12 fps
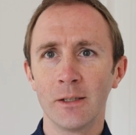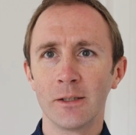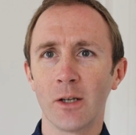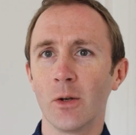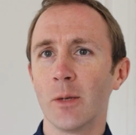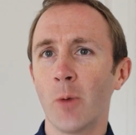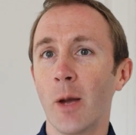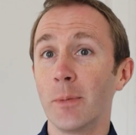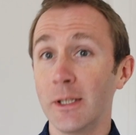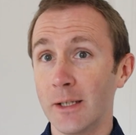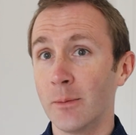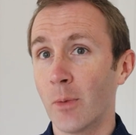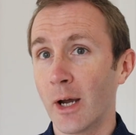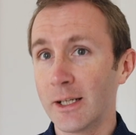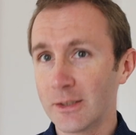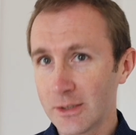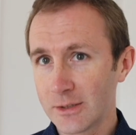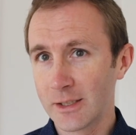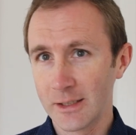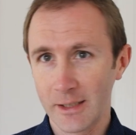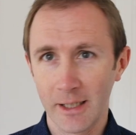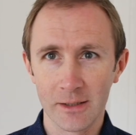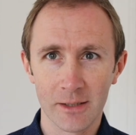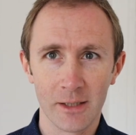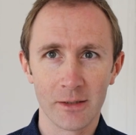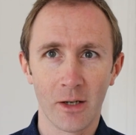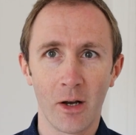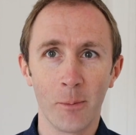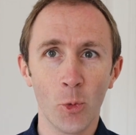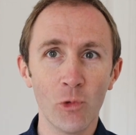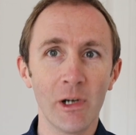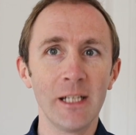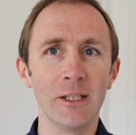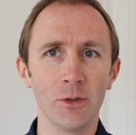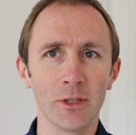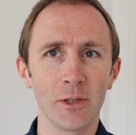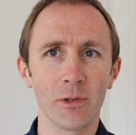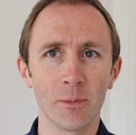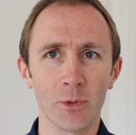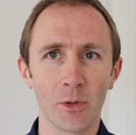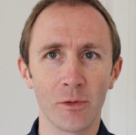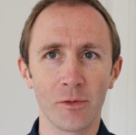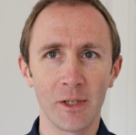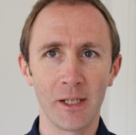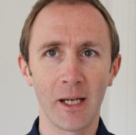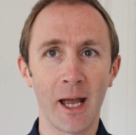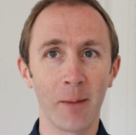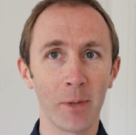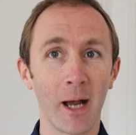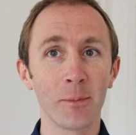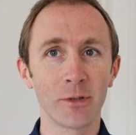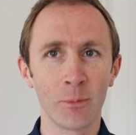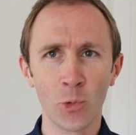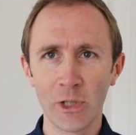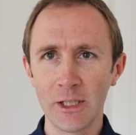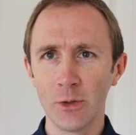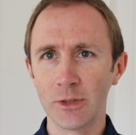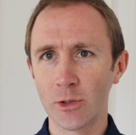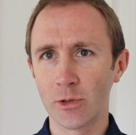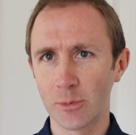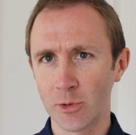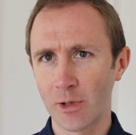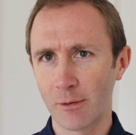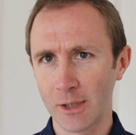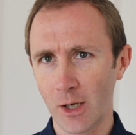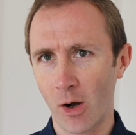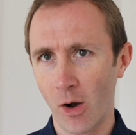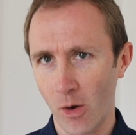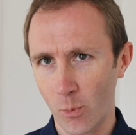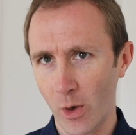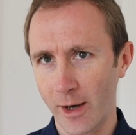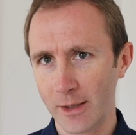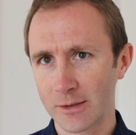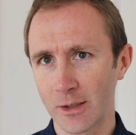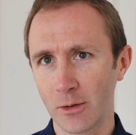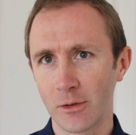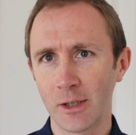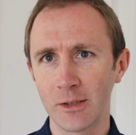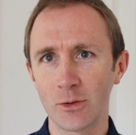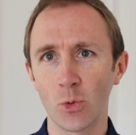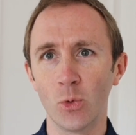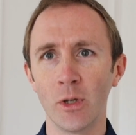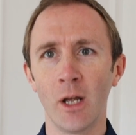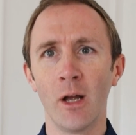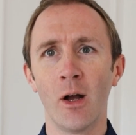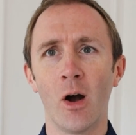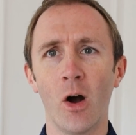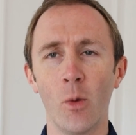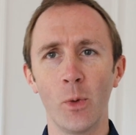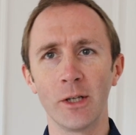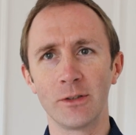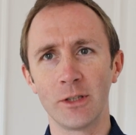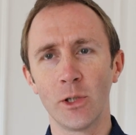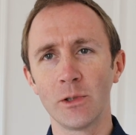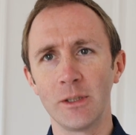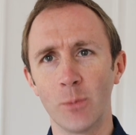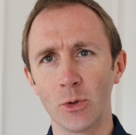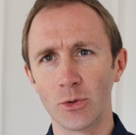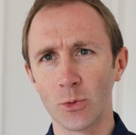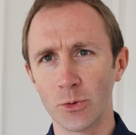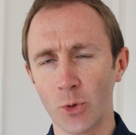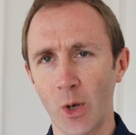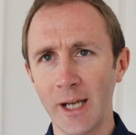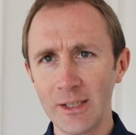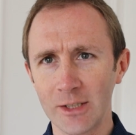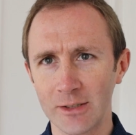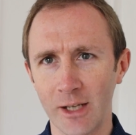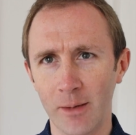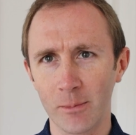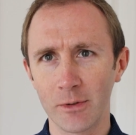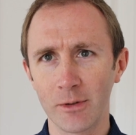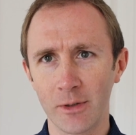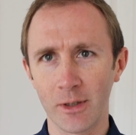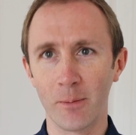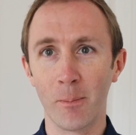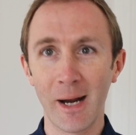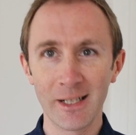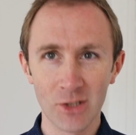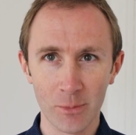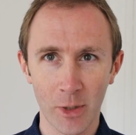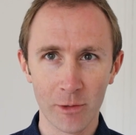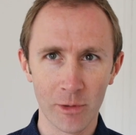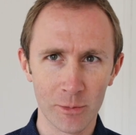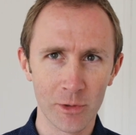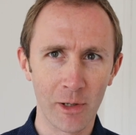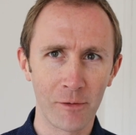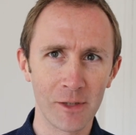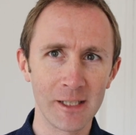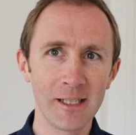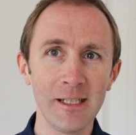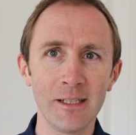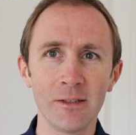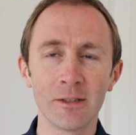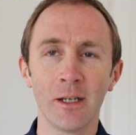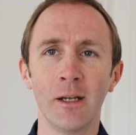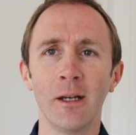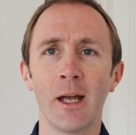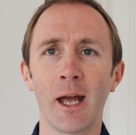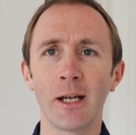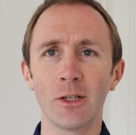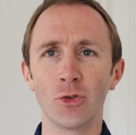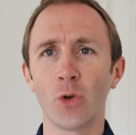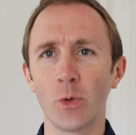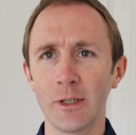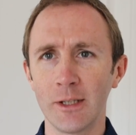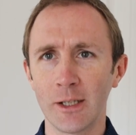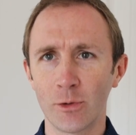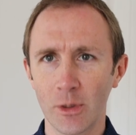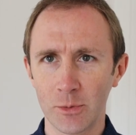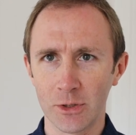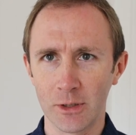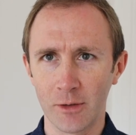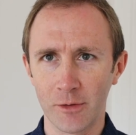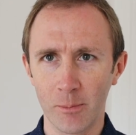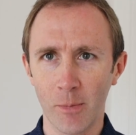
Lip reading: So it might be that in my existing data center, I'm already using cryptography, and perhaps I'm already using cryptographic hardware. So things called hardware security modules, or HSMs, that are managing my cryptographic keys and controlling the encryption of the